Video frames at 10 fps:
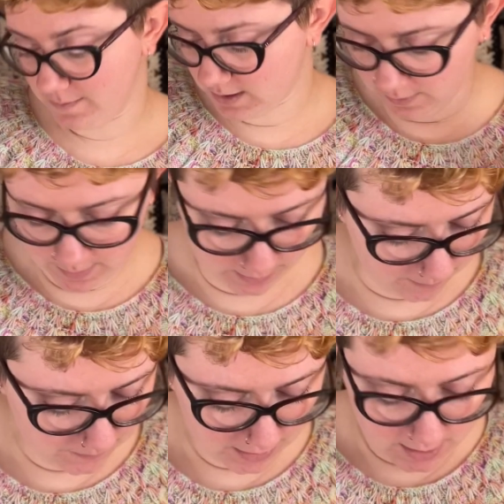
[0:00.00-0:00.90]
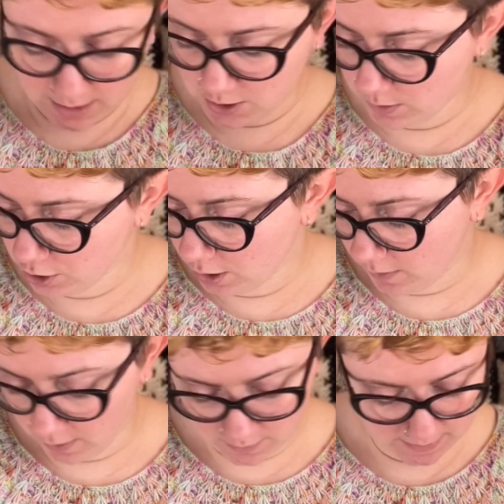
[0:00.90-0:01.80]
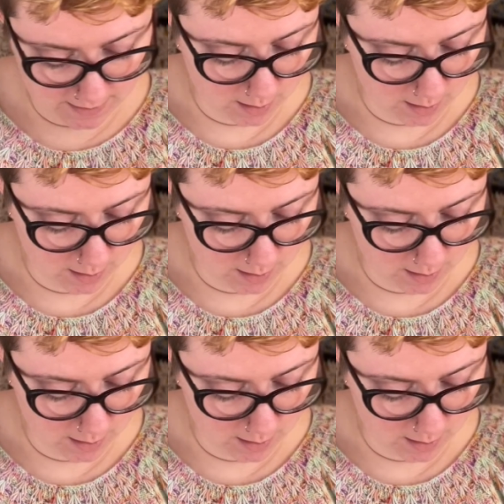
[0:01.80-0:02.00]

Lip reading: So there we go. So I'll show you those, and then I